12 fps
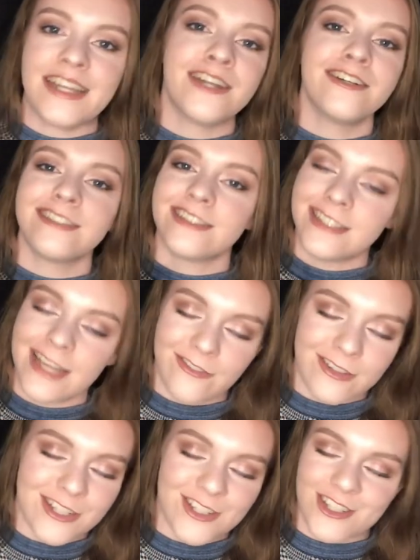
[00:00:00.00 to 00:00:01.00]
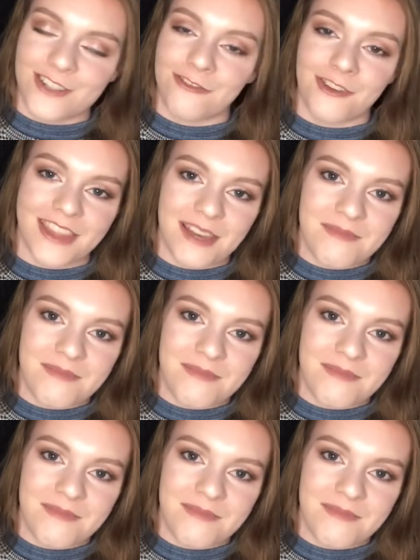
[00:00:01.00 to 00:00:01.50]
Here is the definition of what that